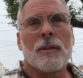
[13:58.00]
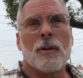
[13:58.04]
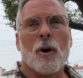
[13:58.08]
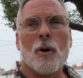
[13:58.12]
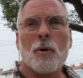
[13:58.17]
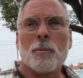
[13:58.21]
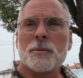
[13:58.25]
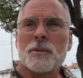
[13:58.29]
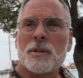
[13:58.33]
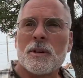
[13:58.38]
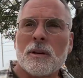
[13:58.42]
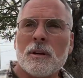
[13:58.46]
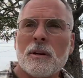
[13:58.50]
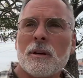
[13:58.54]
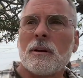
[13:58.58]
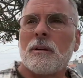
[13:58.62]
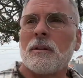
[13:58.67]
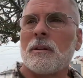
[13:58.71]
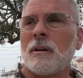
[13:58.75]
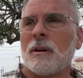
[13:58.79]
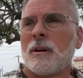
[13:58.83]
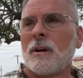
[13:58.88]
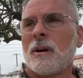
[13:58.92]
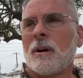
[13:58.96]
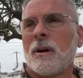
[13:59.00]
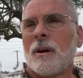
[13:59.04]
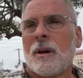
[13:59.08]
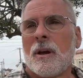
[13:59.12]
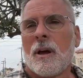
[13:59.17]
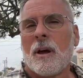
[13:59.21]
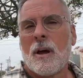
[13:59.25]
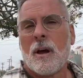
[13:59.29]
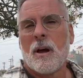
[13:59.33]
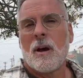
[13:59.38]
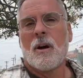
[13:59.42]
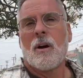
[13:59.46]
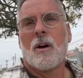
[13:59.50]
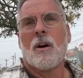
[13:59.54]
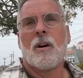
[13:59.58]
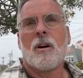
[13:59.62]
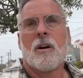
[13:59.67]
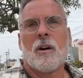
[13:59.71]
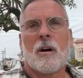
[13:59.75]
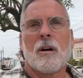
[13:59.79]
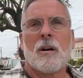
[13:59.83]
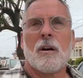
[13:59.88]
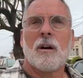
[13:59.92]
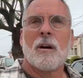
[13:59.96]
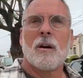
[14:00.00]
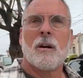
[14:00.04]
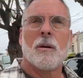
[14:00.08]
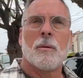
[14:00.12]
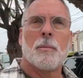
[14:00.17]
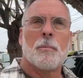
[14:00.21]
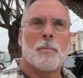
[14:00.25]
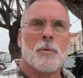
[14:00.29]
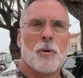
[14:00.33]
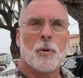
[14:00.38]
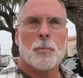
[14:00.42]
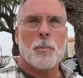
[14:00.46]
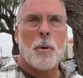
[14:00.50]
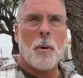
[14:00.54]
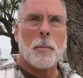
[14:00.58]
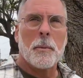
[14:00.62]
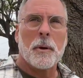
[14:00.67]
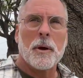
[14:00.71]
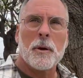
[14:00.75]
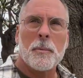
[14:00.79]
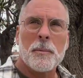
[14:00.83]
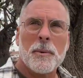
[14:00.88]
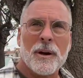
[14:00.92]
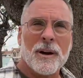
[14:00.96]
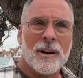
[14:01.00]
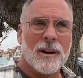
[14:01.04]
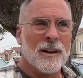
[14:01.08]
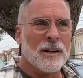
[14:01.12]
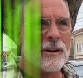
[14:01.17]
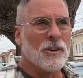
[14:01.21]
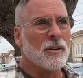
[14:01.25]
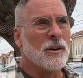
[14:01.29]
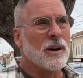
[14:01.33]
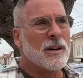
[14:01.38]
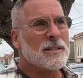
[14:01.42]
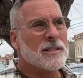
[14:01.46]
The homes here they're probably going to be a little